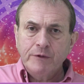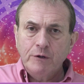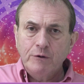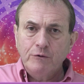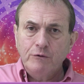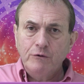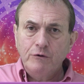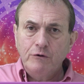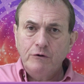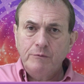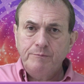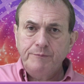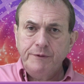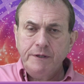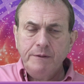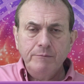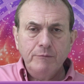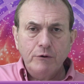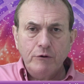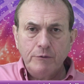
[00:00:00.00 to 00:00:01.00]
or
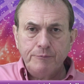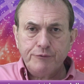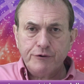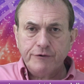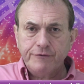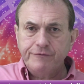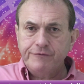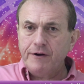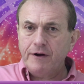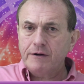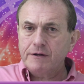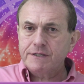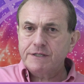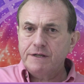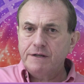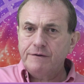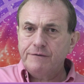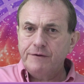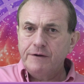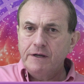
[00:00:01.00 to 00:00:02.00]
be more
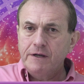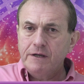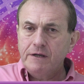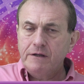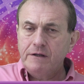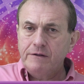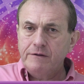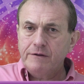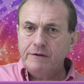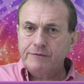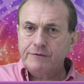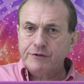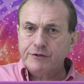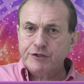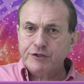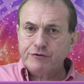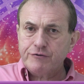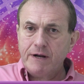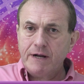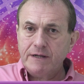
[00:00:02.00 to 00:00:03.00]
productive in the
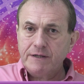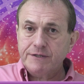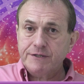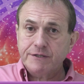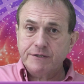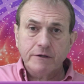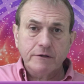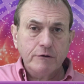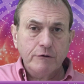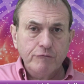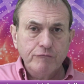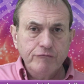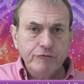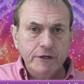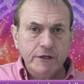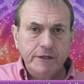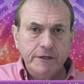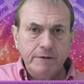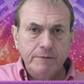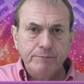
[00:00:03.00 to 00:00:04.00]
strands that are
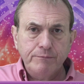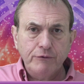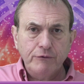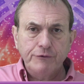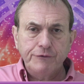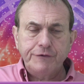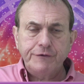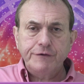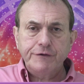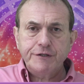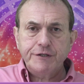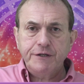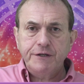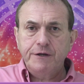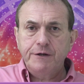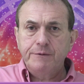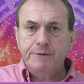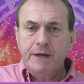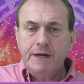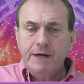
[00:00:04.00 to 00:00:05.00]
really important to
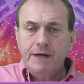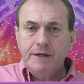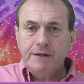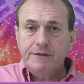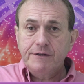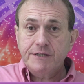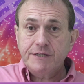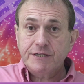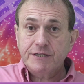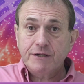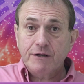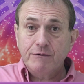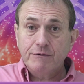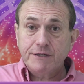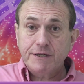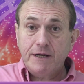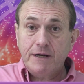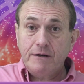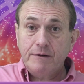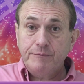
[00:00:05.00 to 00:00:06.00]
you, this is going
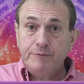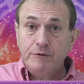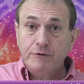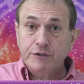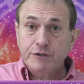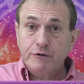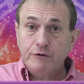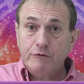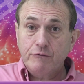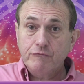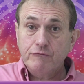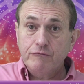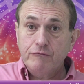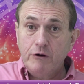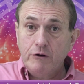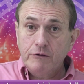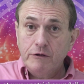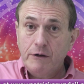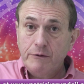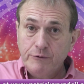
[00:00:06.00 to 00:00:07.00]
to help you to
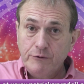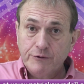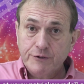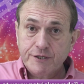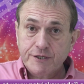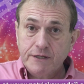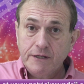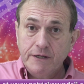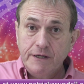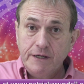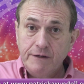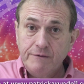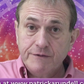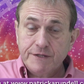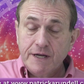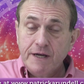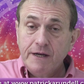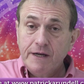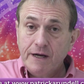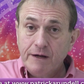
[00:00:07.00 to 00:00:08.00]
roll up your sleeves
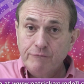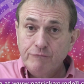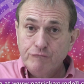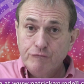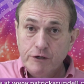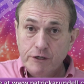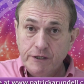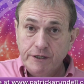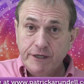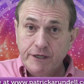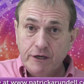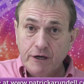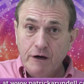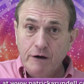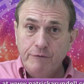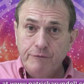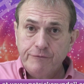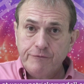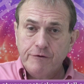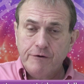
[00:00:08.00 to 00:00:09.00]
and really
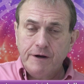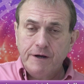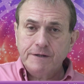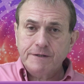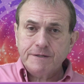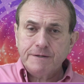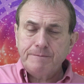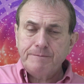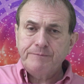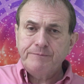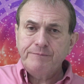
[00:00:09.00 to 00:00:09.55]
go for it.